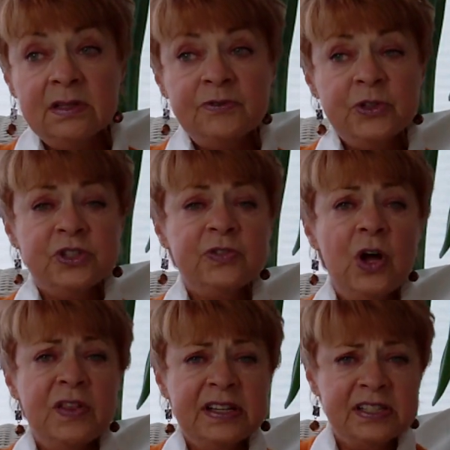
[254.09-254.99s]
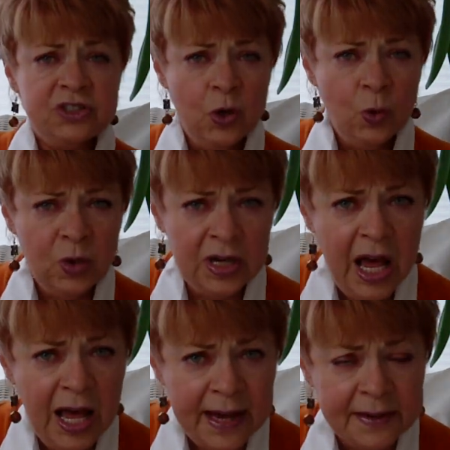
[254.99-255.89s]
First of all, that's a total
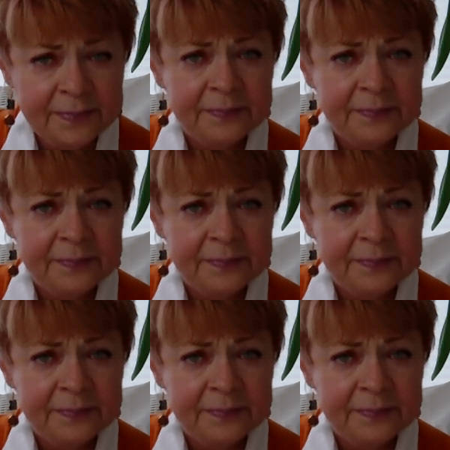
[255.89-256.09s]
lie.